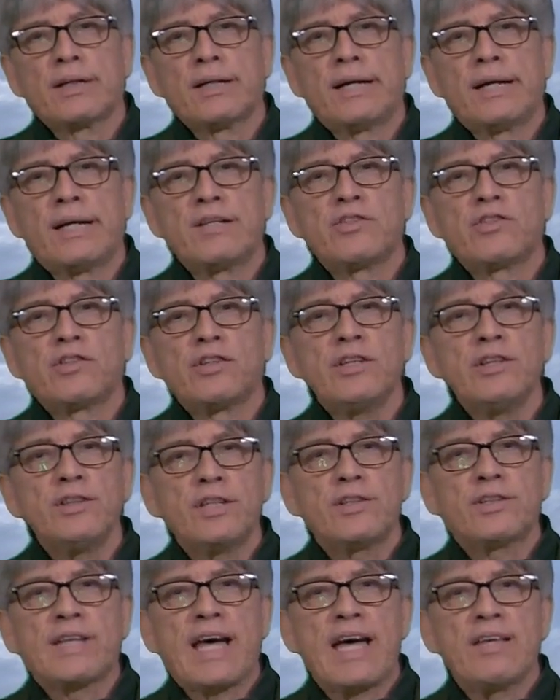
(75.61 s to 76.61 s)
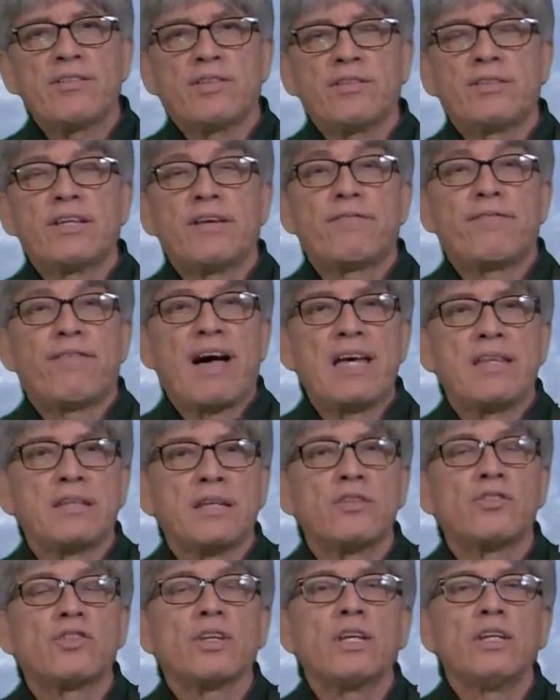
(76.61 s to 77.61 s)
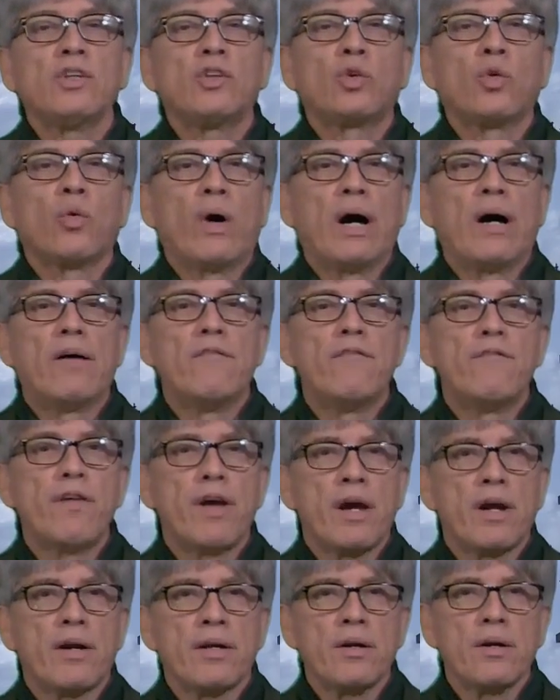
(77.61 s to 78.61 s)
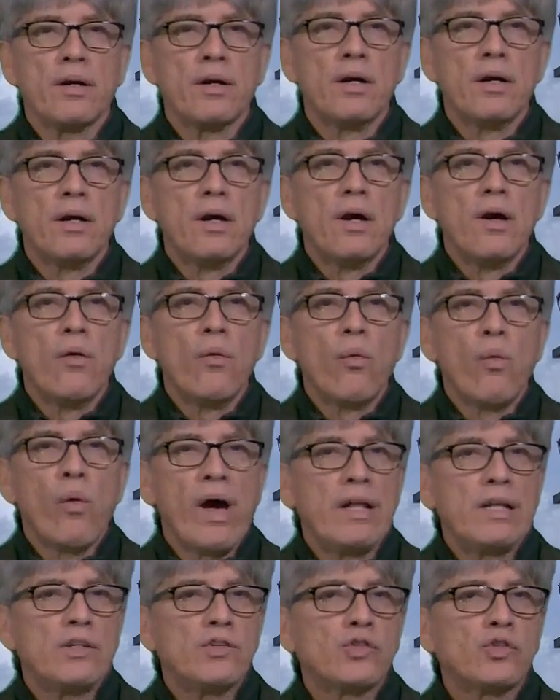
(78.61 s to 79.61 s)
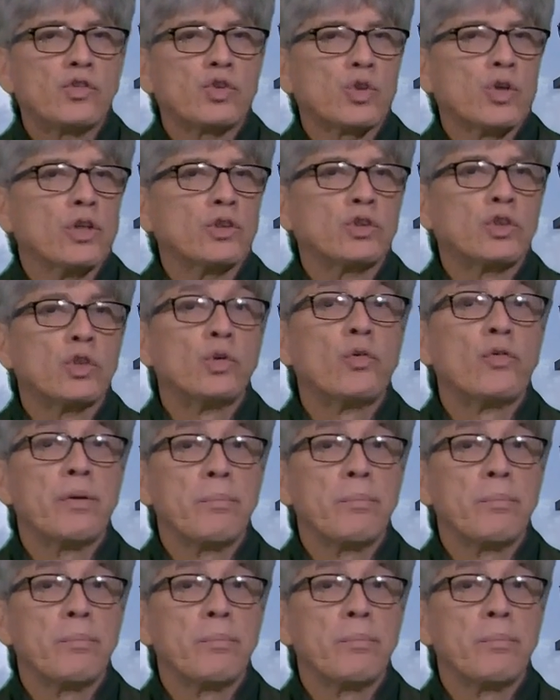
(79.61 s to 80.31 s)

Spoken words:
and synthesizes the findings into a very well-structured